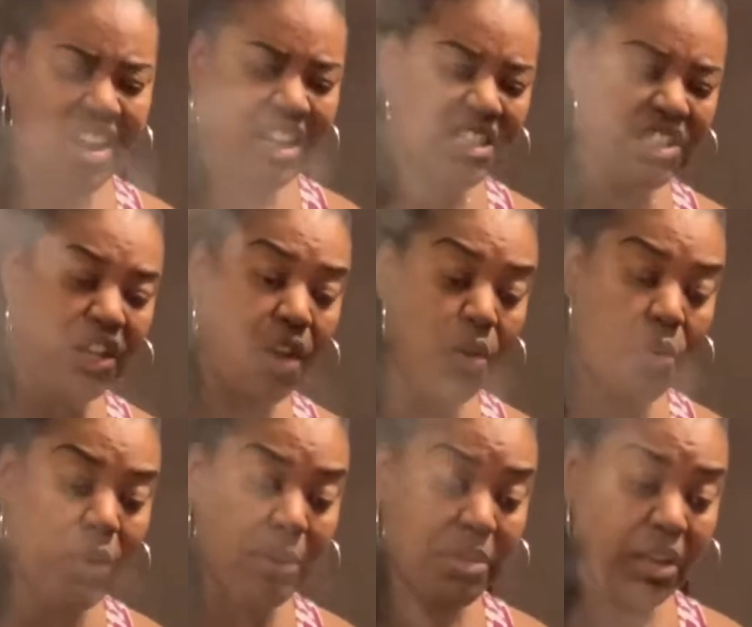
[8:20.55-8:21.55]
So
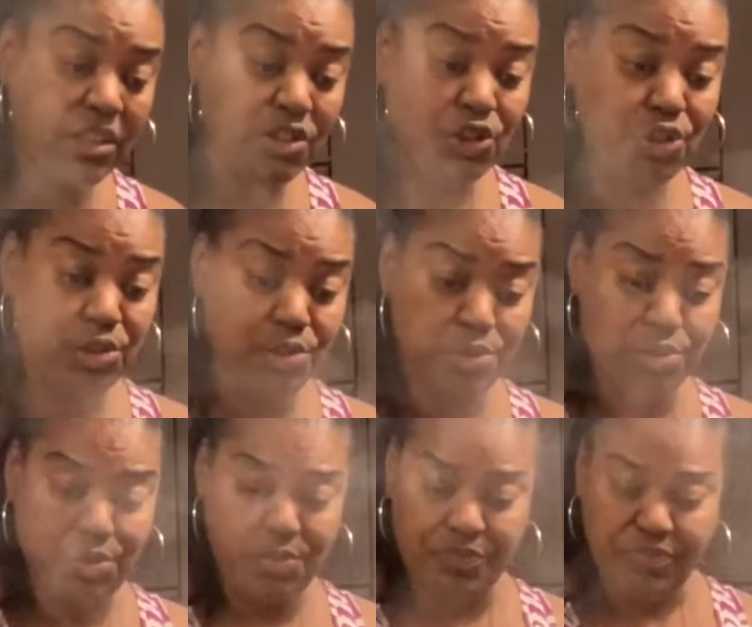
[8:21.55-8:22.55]
what I'm gonna do
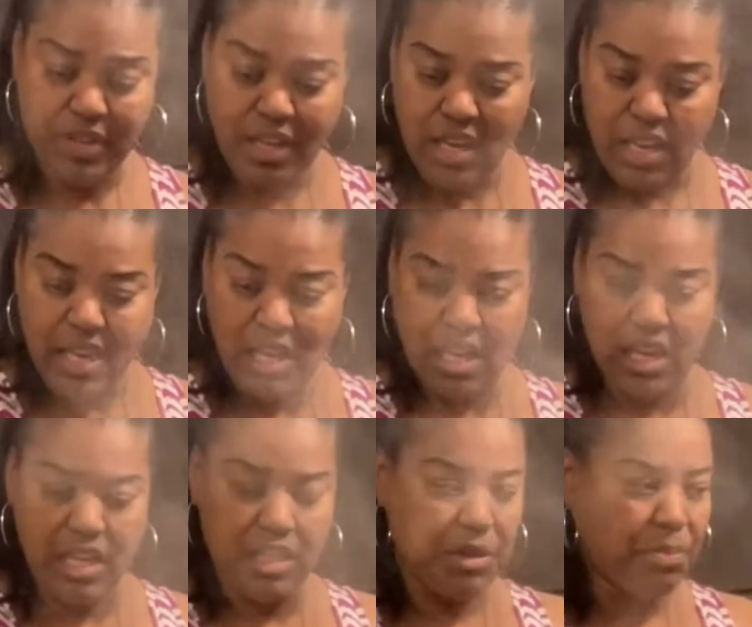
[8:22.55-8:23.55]

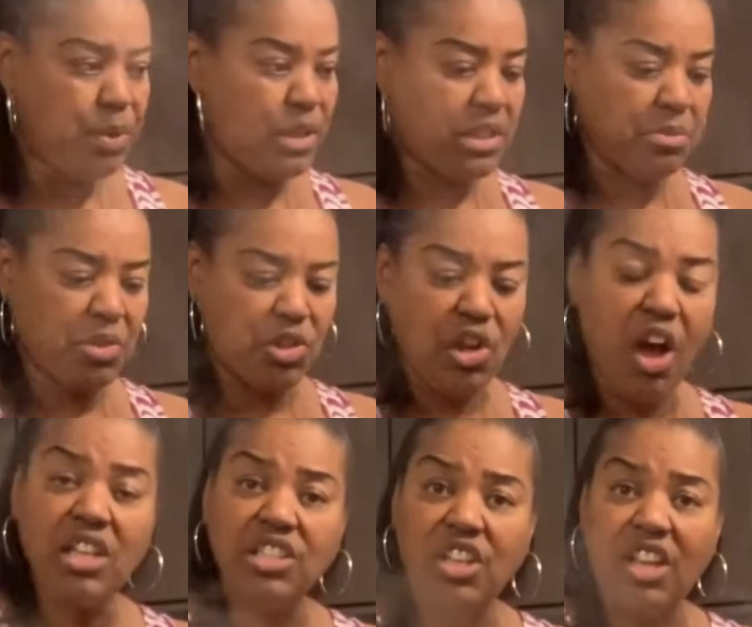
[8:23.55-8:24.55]
is put some
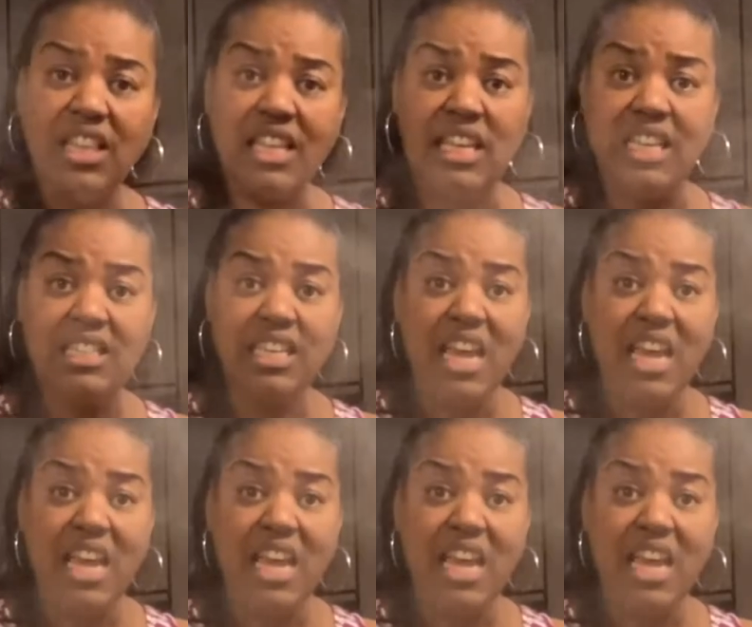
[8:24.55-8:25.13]
sauce on these